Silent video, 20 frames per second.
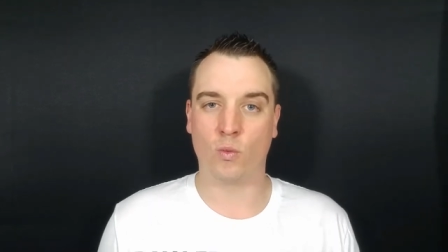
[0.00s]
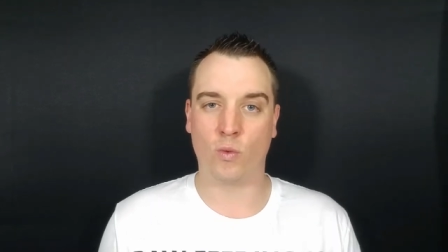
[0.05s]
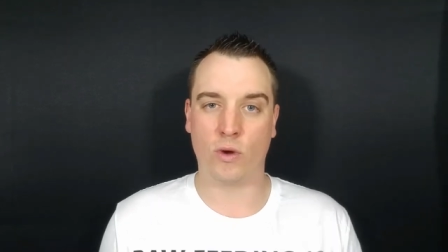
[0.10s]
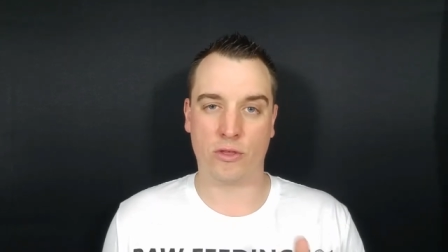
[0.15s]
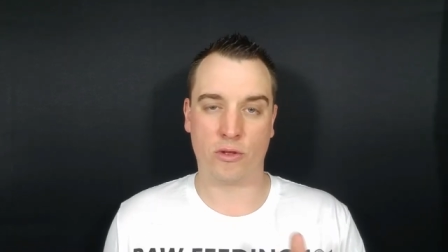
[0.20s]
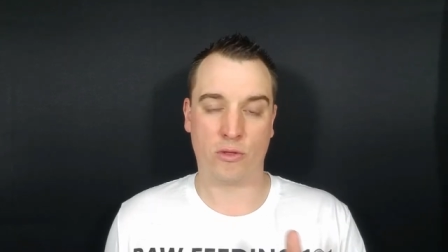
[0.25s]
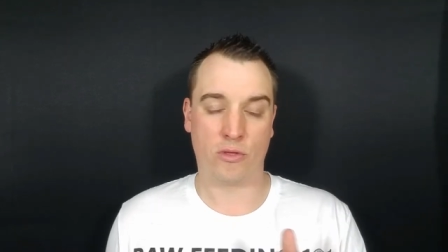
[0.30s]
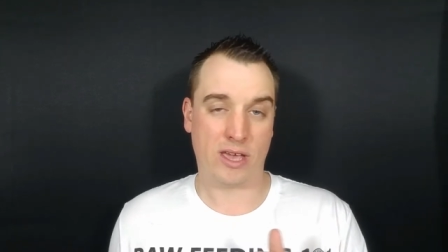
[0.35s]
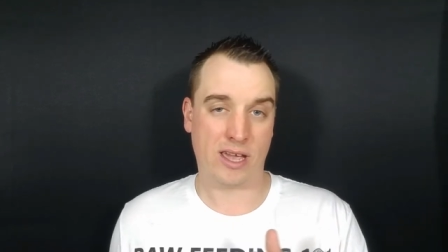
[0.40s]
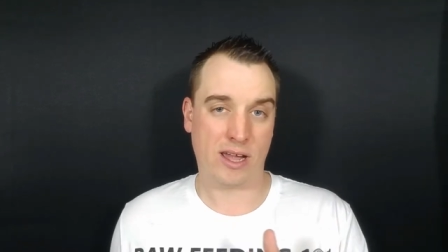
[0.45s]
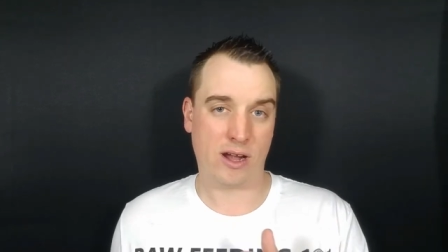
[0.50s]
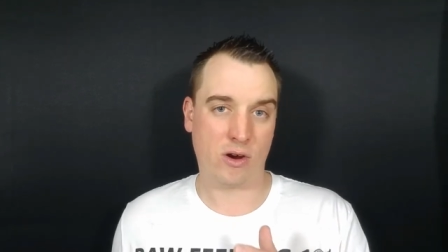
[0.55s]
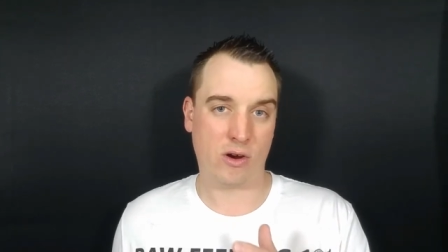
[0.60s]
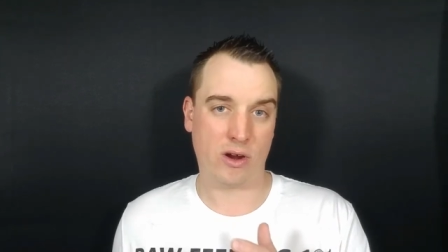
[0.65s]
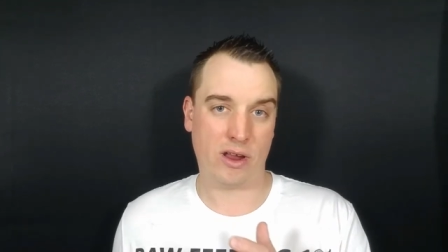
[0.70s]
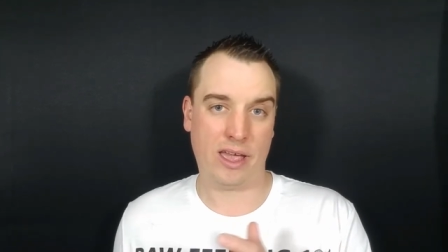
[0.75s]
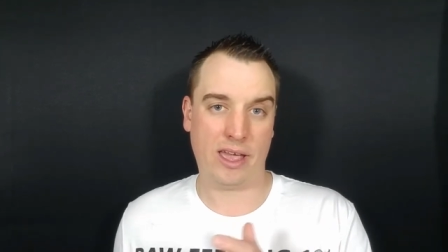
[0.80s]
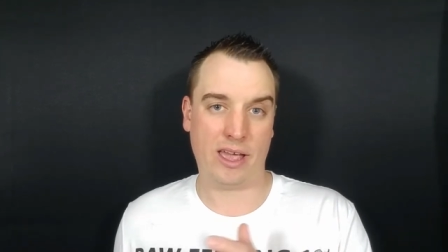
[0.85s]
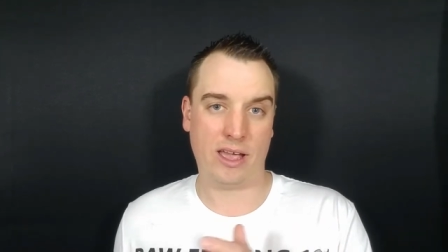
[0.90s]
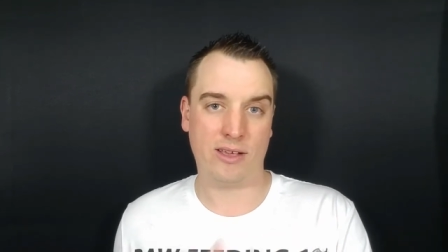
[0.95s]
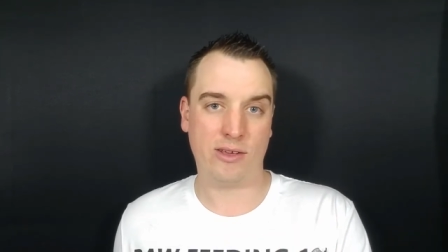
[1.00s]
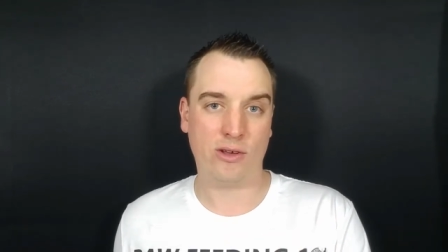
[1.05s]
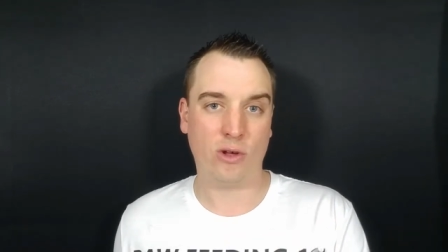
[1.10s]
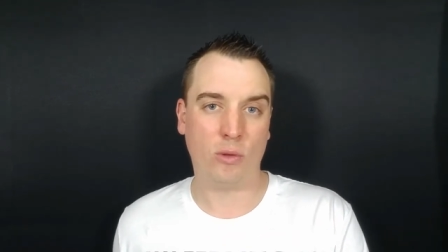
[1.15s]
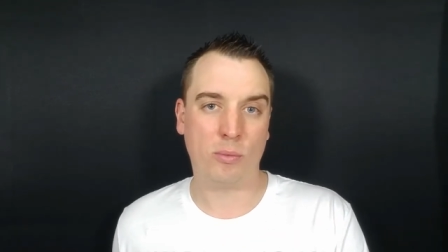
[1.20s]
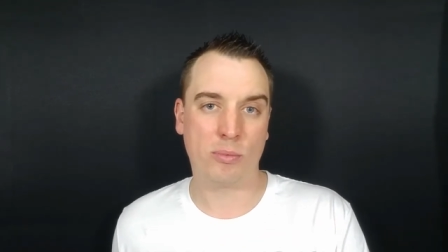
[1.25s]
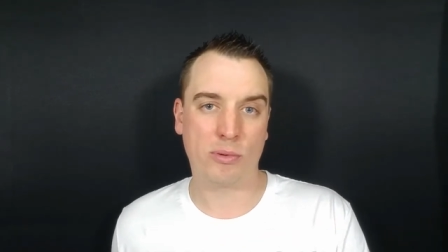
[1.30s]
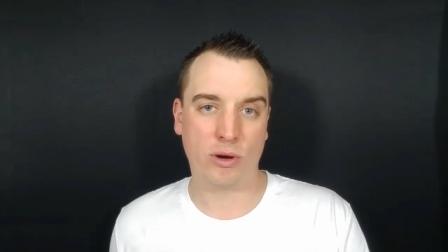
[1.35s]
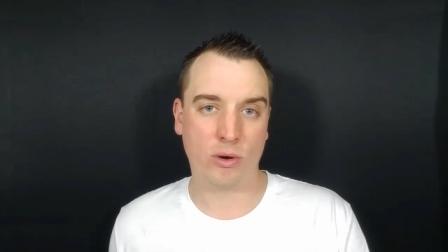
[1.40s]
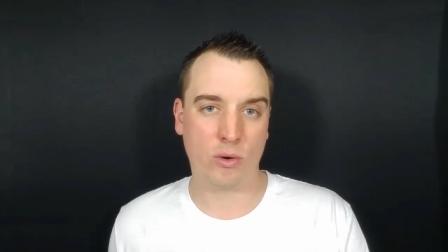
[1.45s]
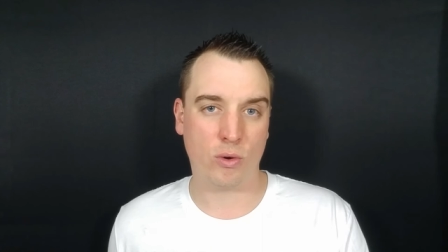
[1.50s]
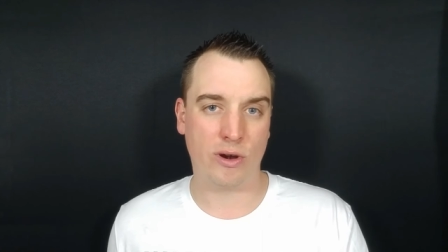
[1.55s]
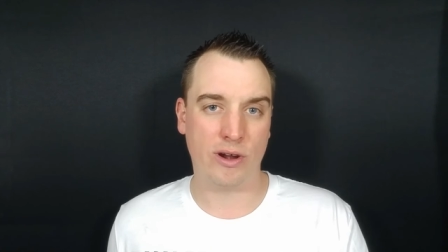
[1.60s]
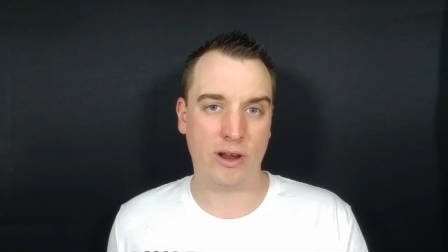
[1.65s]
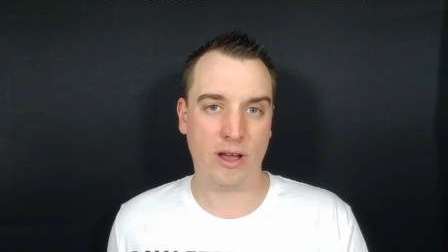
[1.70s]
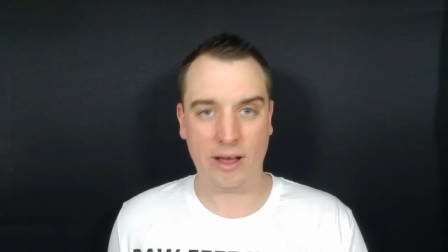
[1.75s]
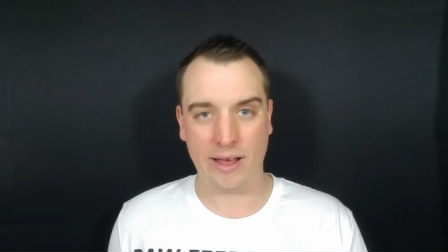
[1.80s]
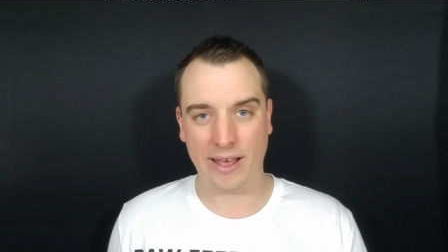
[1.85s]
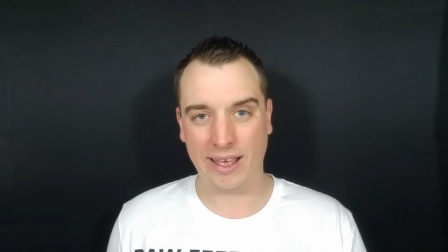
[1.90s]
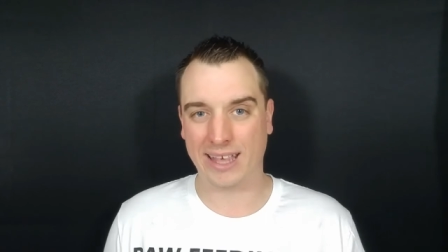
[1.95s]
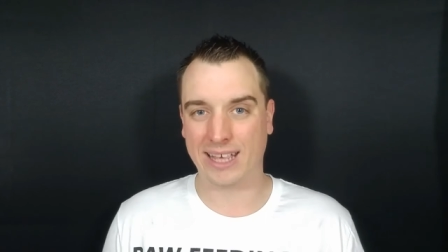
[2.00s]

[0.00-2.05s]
whether they are a gulper or not,